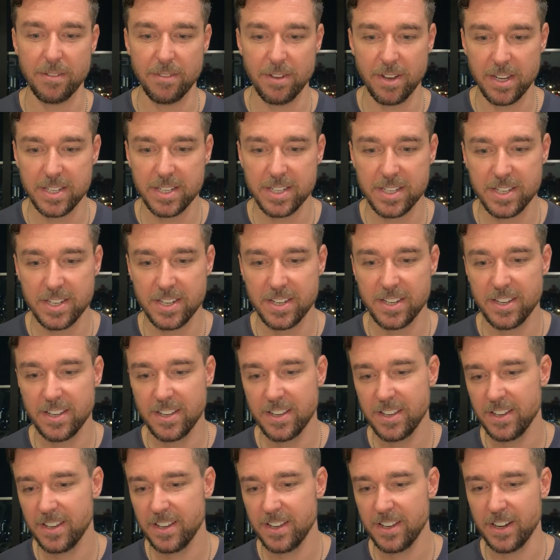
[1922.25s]
us.
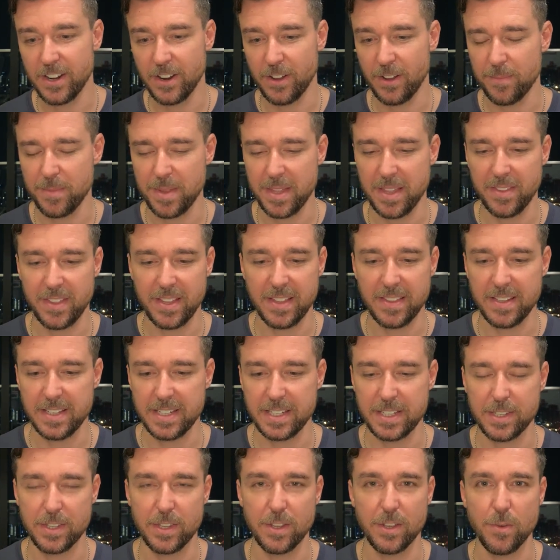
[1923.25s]
You know, I mean, I think this
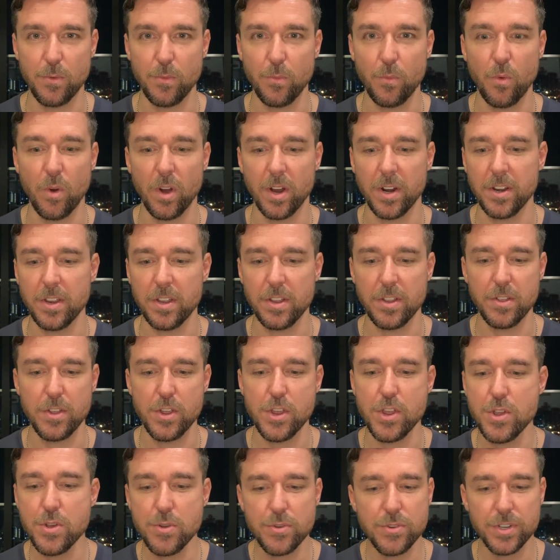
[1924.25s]
is the one
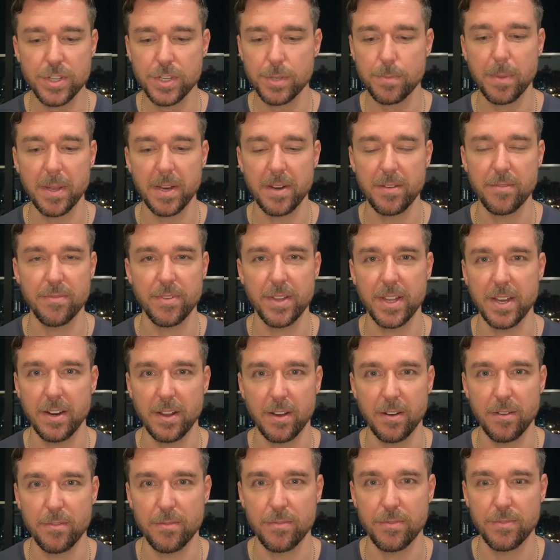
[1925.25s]
hugest benefit
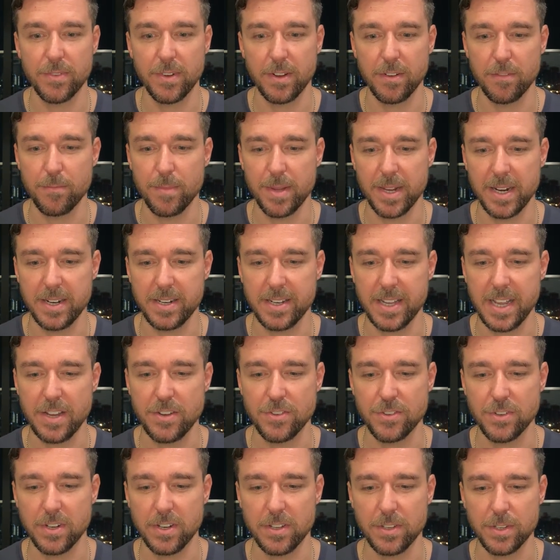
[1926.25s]
of
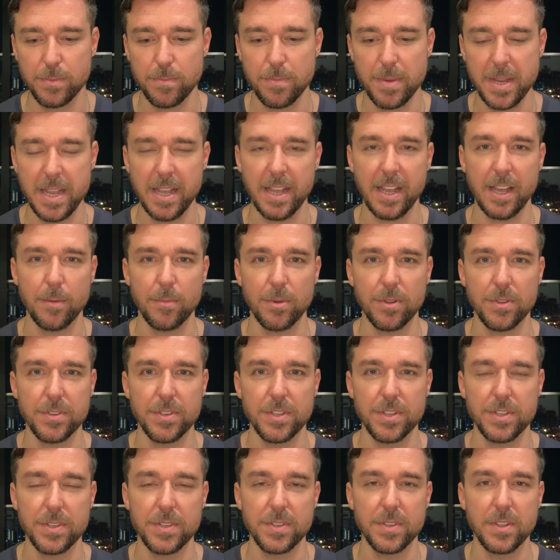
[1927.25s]
meditation, is being able
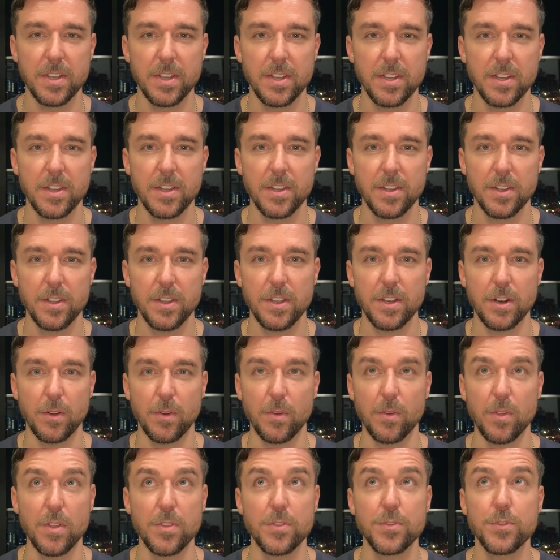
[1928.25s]
to, you
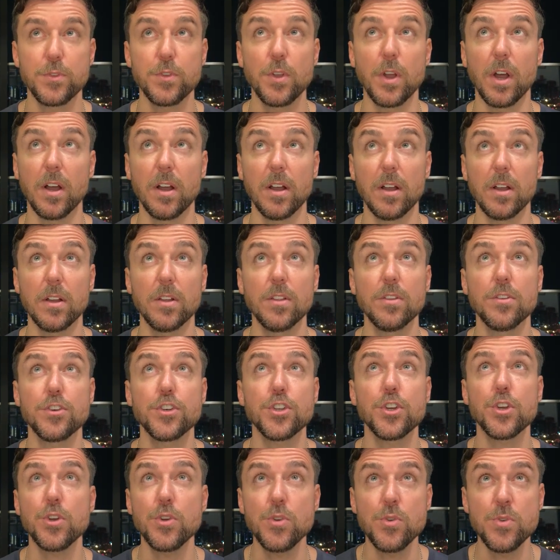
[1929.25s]
know,
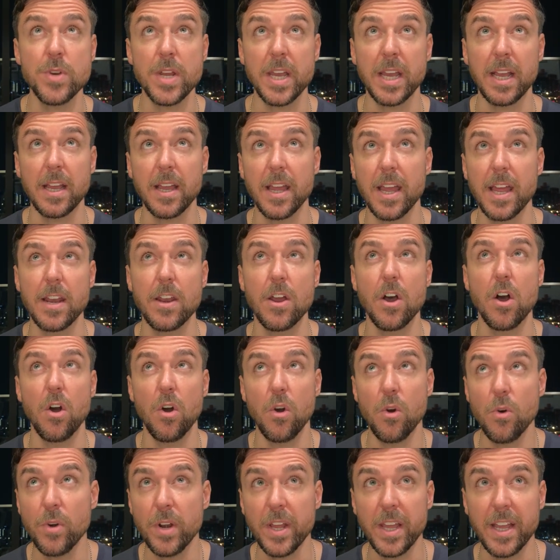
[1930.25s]
tuning and
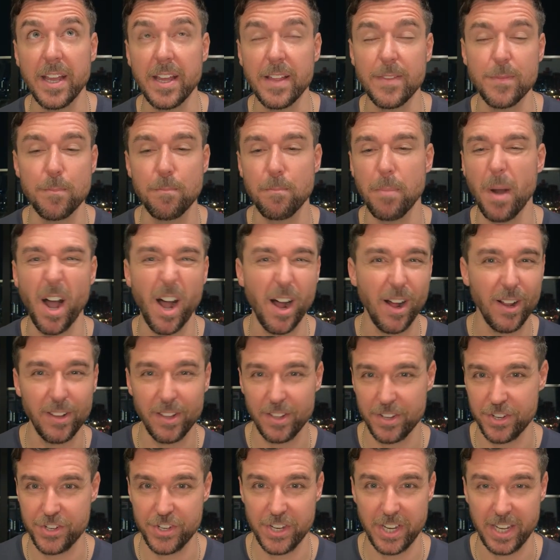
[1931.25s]
honing and
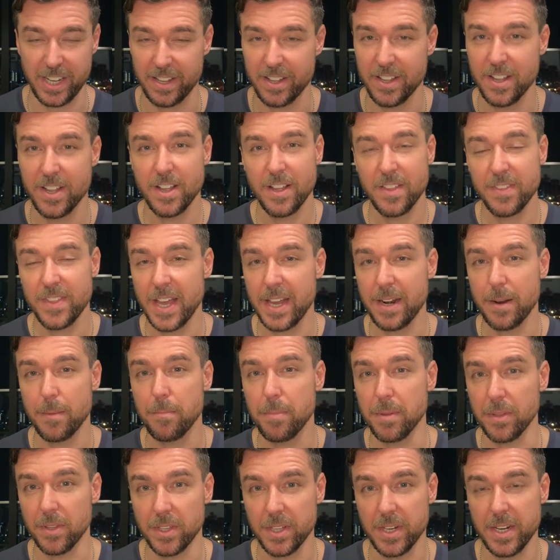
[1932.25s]
polishing that
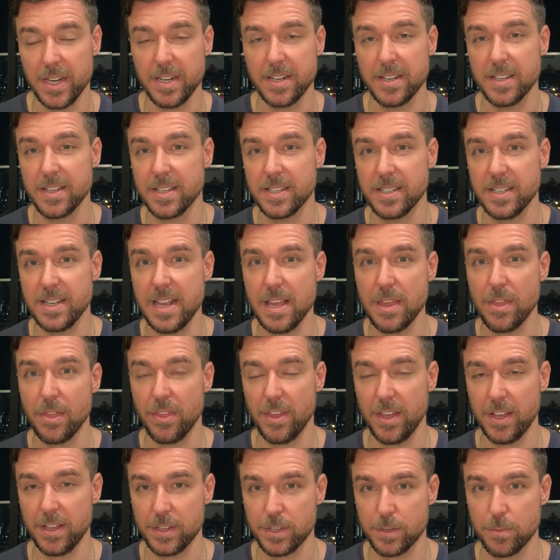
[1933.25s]
ability to see
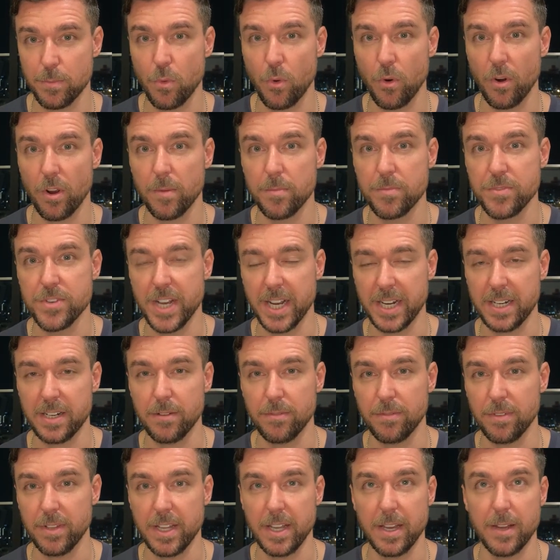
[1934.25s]
things more
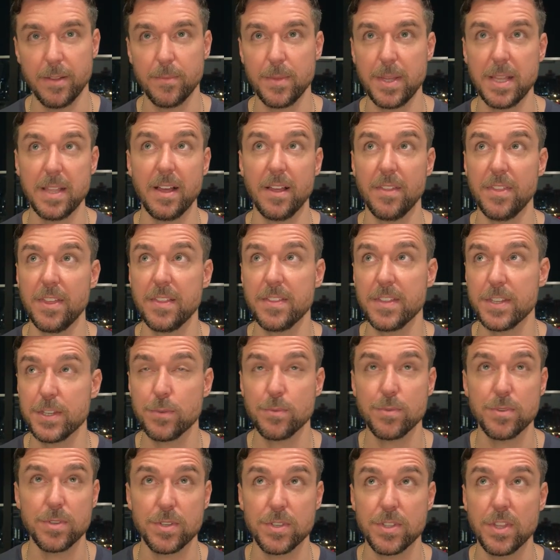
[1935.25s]
objectively. I mean, I think
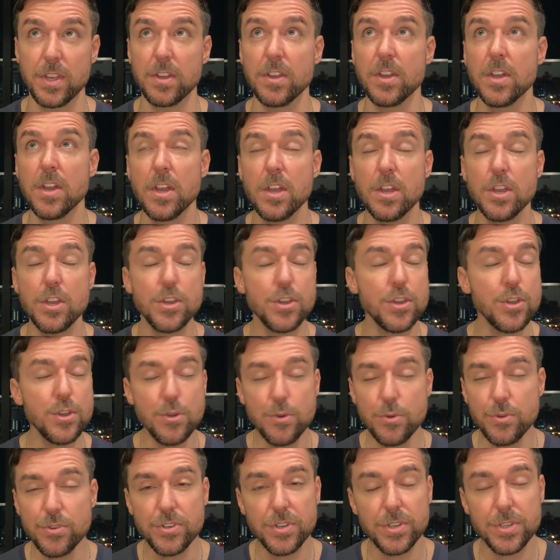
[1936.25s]
this was the
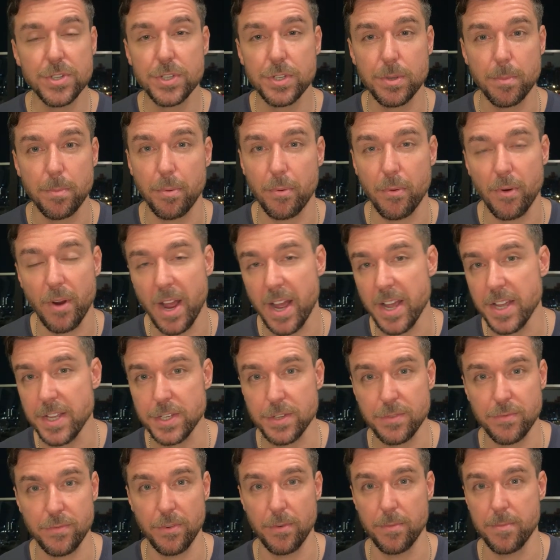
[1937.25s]
hugest
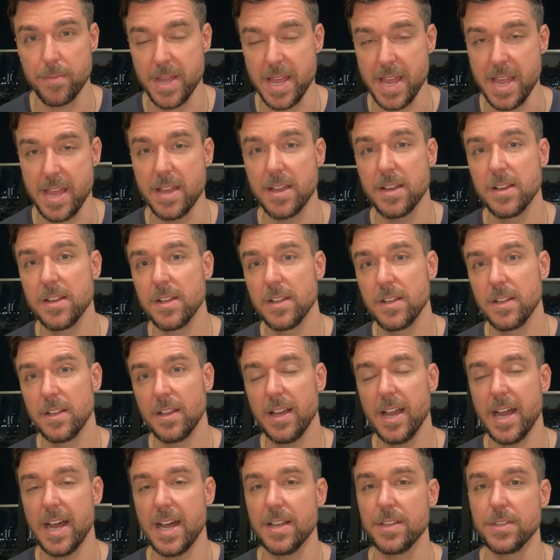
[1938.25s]
surprise for me
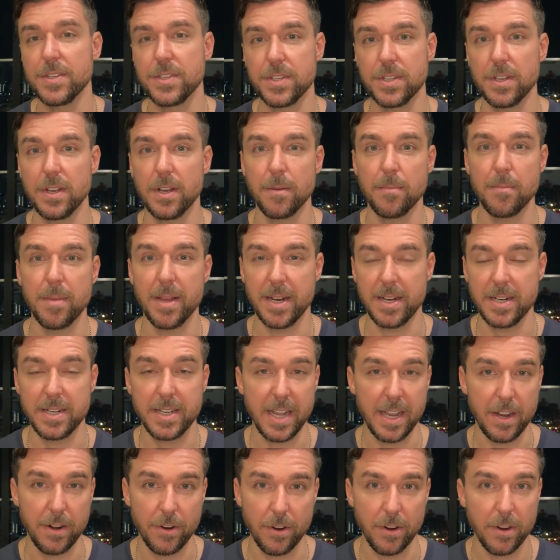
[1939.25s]
as a
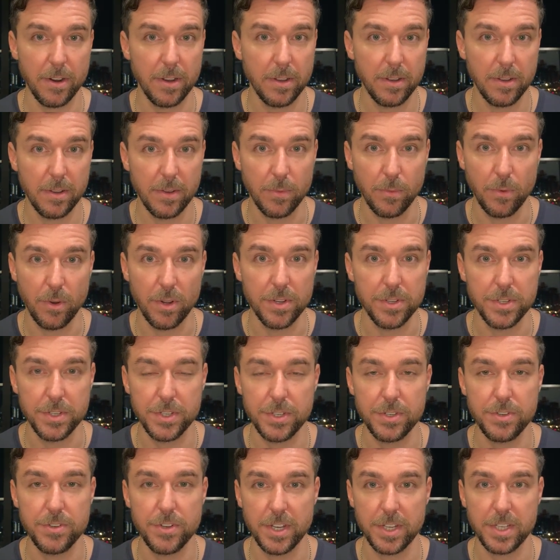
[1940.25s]
meditator,
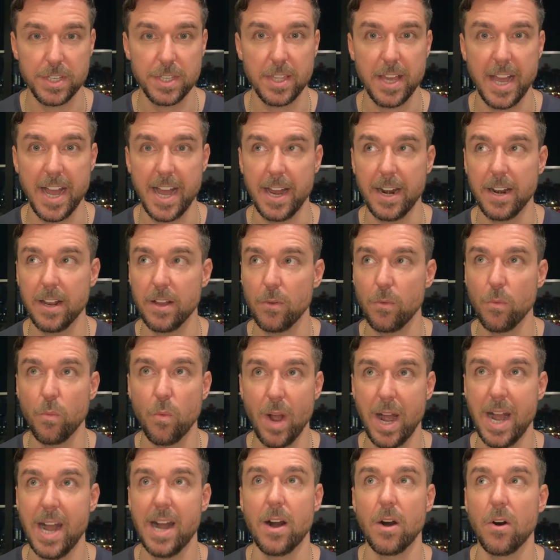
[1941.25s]
was just that,
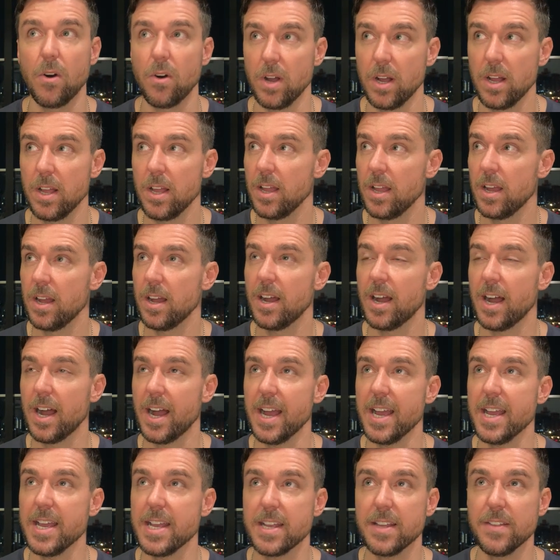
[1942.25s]
wow,
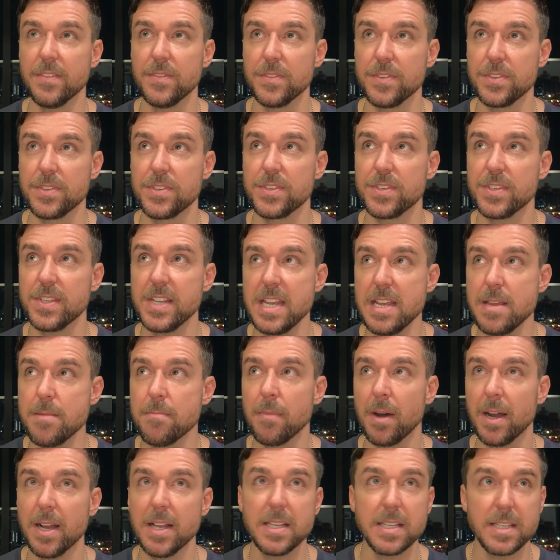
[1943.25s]
I can see
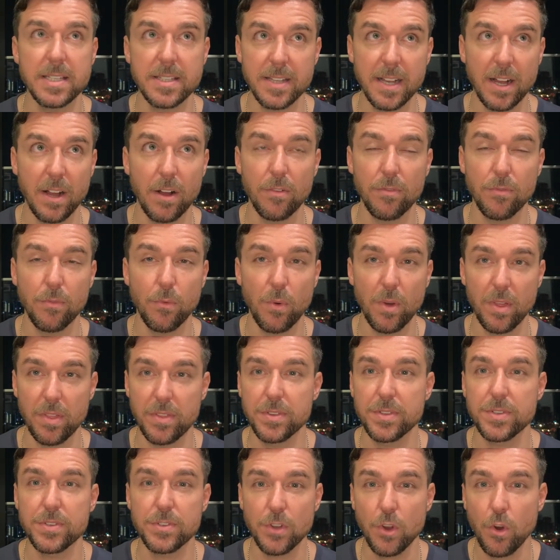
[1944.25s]
myself
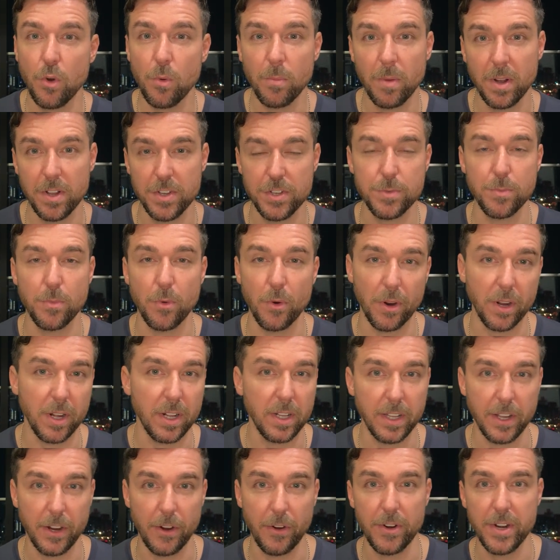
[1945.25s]
with so much more
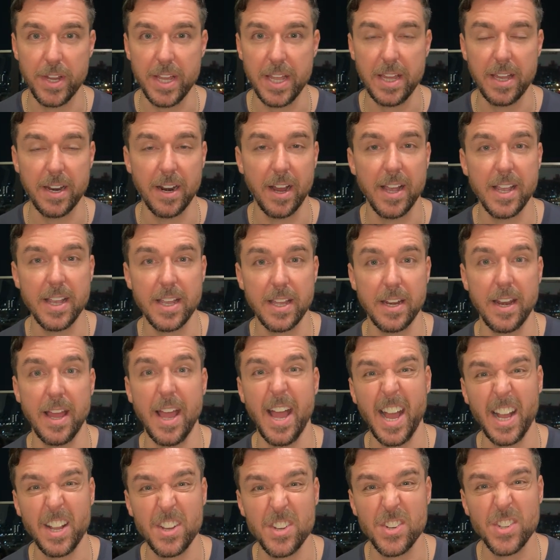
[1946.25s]
clarity, and I can
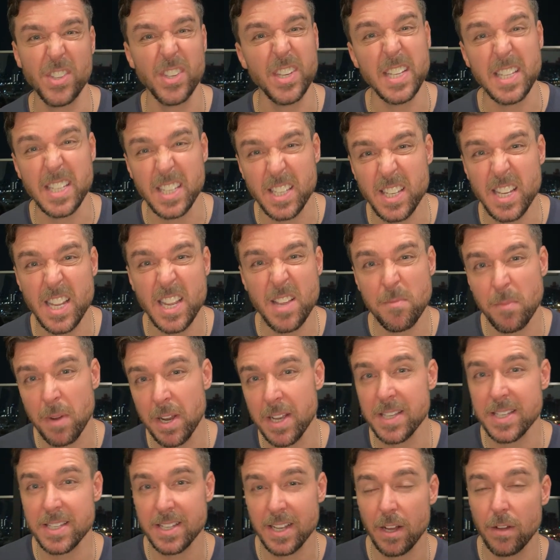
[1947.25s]
actually see
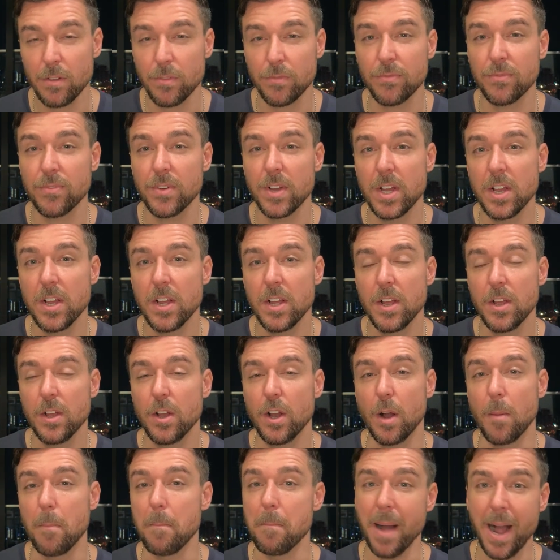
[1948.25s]
myself
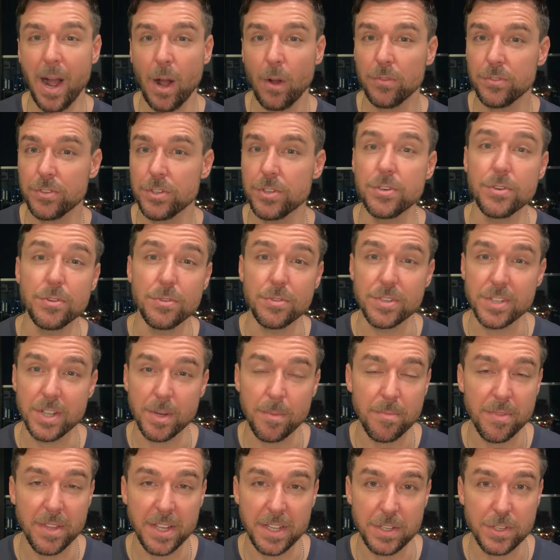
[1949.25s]
about to do
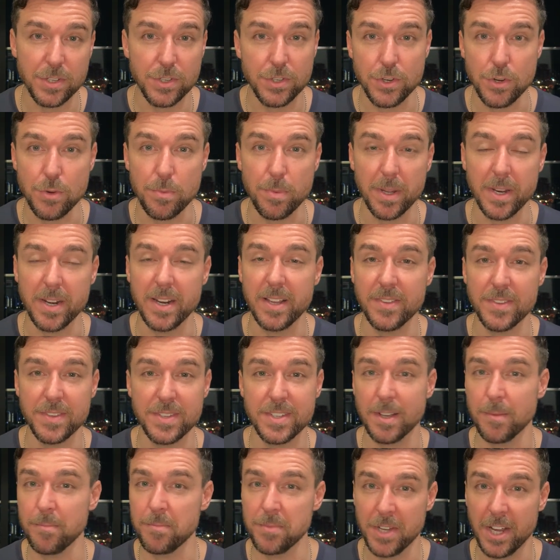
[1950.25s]
something stupid and
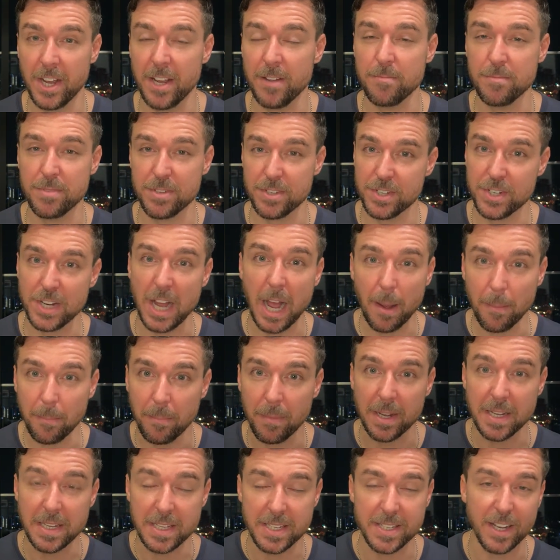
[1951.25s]
sometimes stop
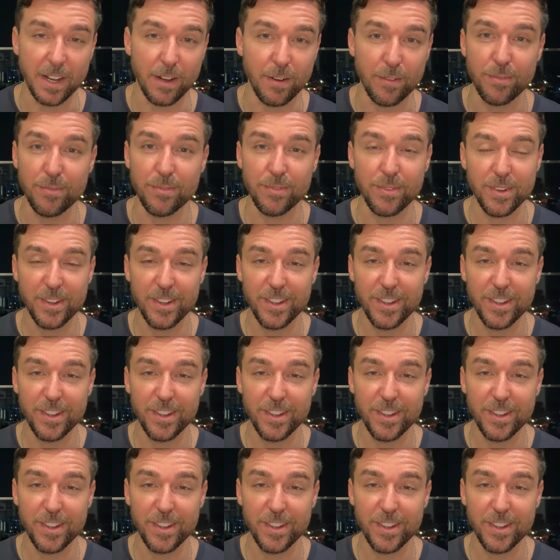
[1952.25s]
myself,